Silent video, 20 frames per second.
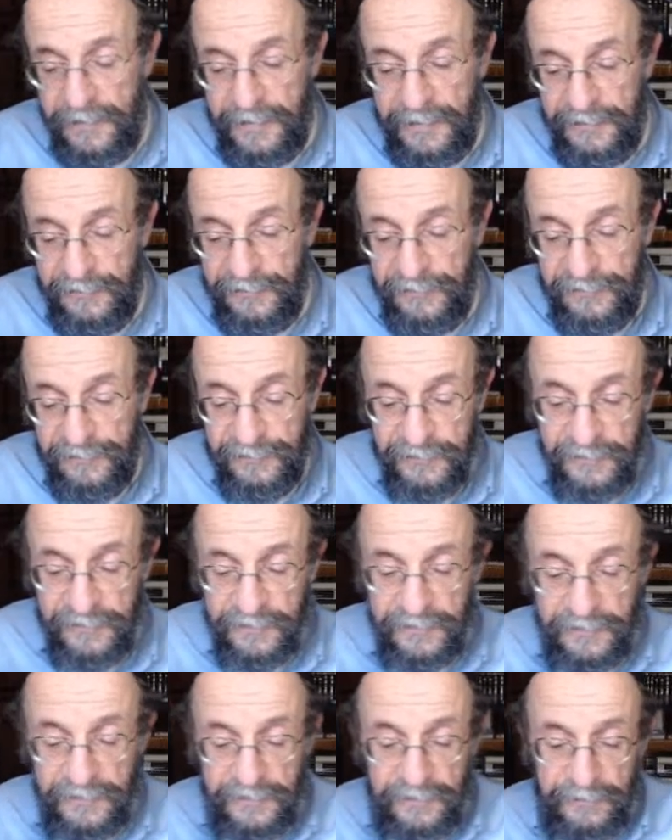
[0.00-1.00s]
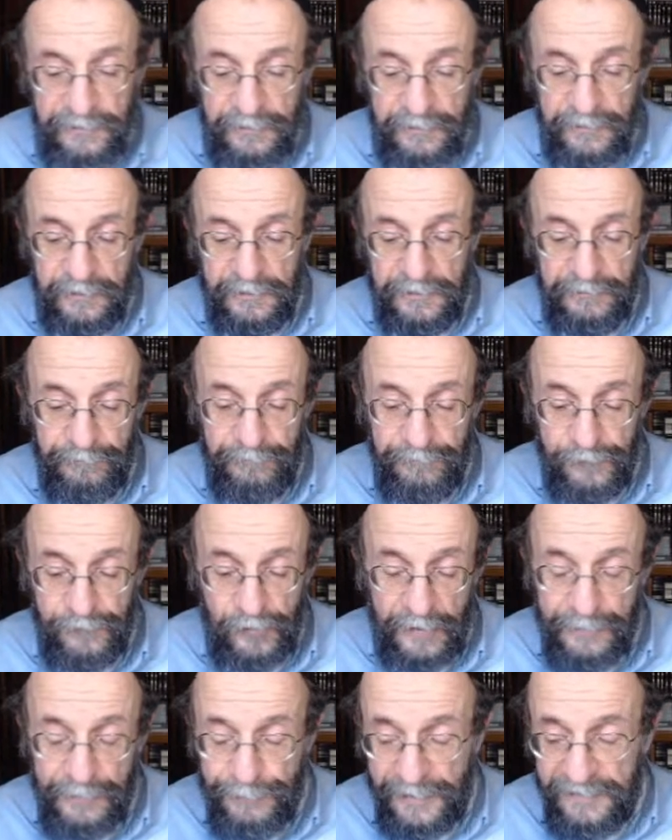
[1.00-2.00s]
and
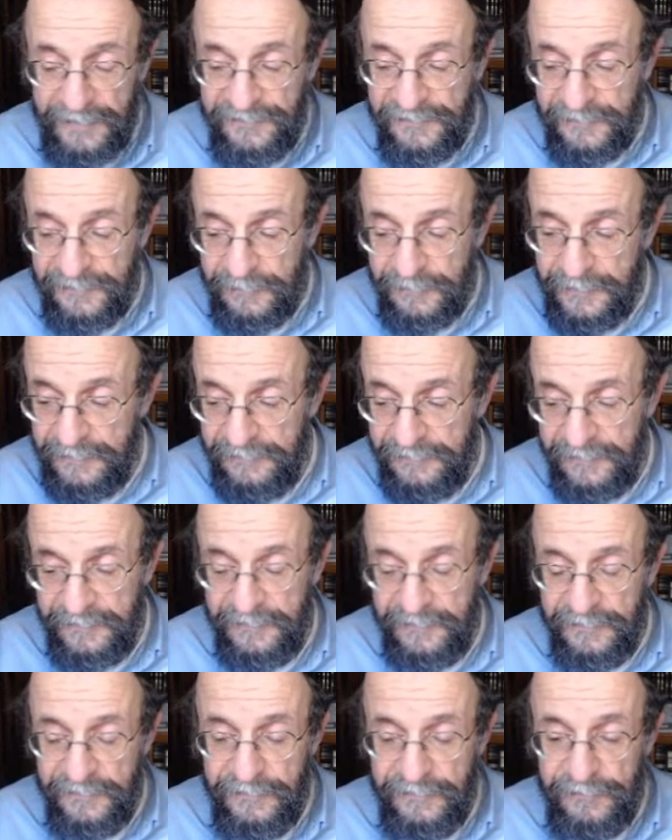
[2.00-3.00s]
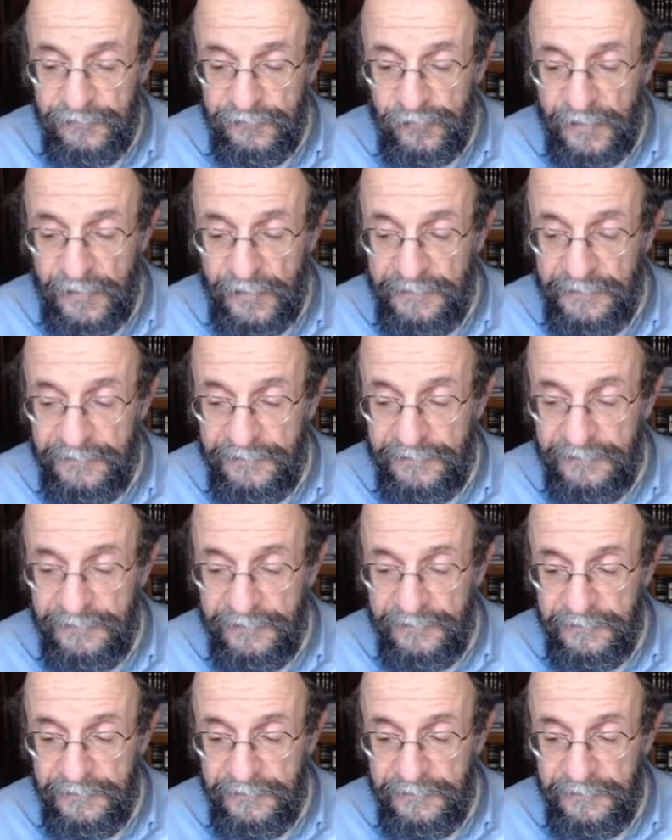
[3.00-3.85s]
John basically didn't. John,